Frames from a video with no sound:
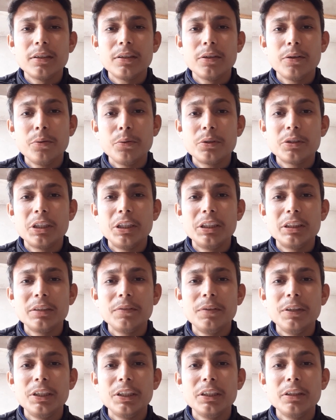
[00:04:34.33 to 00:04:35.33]
good
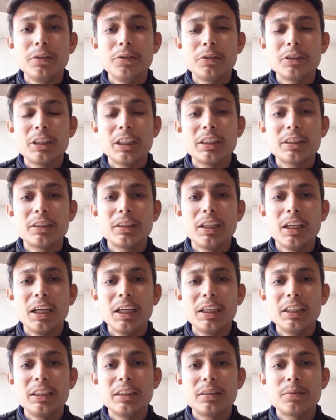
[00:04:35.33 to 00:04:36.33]
sensitivity, the sense
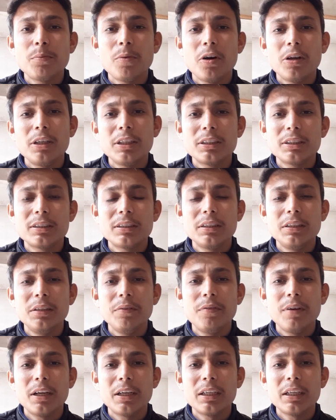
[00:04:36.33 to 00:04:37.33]
the smallest
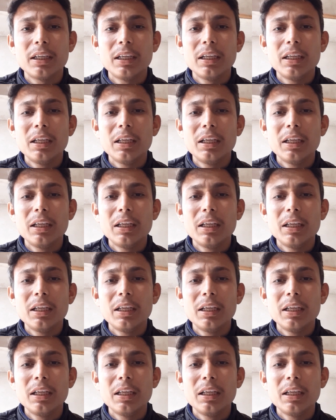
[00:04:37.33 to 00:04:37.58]
defect.